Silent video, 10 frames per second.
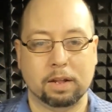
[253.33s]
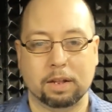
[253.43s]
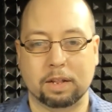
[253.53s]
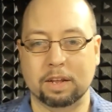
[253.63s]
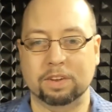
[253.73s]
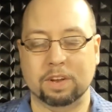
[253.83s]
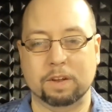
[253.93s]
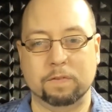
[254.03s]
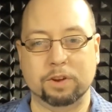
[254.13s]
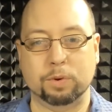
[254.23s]
these
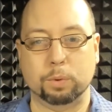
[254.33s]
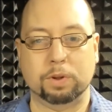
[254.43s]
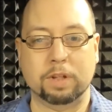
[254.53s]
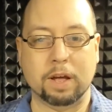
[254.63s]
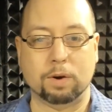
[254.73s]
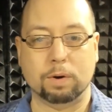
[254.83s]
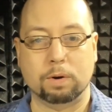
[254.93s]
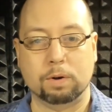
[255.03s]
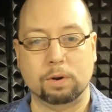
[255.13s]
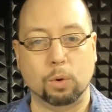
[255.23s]
individuals that are
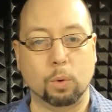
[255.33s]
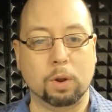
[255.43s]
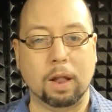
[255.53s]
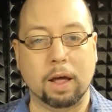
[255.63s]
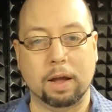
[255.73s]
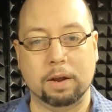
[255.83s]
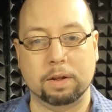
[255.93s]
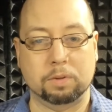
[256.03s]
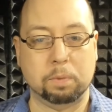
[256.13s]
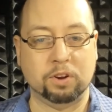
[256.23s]
online,
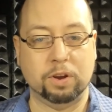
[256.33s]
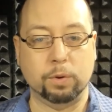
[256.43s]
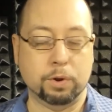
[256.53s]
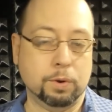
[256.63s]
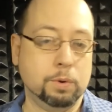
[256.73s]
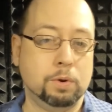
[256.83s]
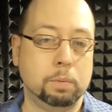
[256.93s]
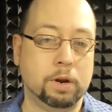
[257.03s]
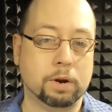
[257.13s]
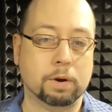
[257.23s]
especially on YouTube
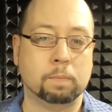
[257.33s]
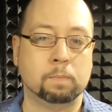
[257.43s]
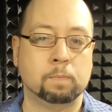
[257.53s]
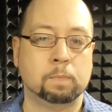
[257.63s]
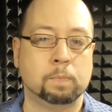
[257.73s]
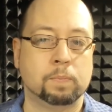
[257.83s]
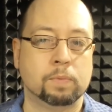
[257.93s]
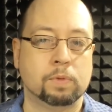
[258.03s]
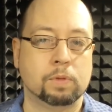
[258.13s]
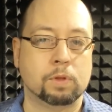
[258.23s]
here,
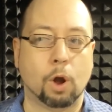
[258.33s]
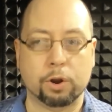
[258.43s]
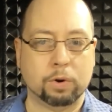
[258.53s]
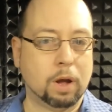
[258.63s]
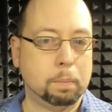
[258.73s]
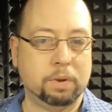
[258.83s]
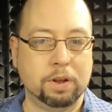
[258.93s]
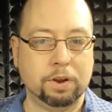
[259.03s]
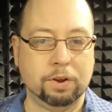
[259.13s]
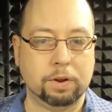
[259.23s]
are your
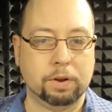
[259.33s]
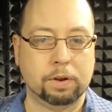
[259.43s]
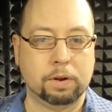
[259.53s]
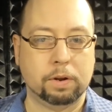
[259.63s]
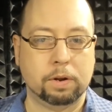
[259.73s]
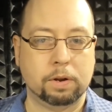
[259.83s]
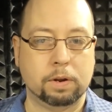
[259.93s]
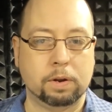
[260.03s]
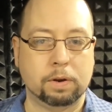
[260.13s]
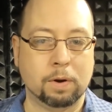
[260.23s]
competition,
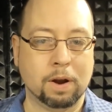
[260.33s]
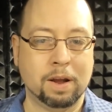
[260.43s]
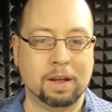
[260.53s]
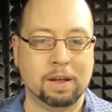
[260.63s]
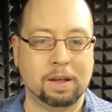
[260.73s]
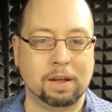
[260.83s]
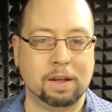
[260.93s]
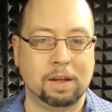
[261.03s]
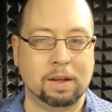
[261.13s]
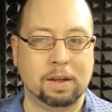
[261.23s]
right?
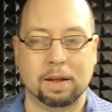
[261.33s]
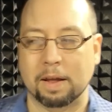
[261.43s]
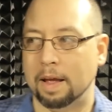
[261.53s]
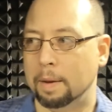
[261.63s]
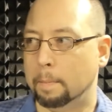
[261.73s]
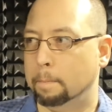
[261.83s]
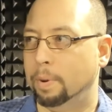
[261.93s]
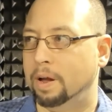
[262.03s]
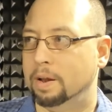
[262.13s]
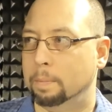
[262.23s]

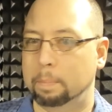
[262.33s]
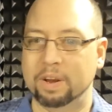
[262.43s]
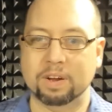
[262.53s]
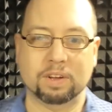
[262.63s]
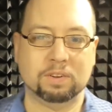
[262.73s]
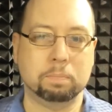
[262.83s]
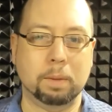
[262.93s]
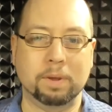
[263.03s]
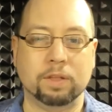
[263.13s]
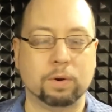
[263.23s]
But because
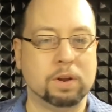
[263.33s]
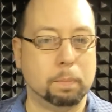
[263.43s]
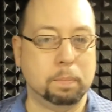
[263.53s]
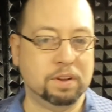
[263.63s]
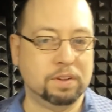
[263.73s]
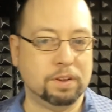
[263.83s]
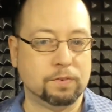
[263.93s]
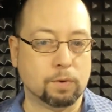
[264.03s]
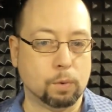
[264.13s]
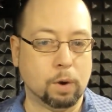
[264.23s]
maybe they're in the business
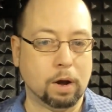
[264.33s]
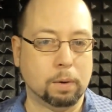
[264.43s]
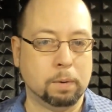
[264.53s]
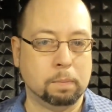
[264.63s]
for a while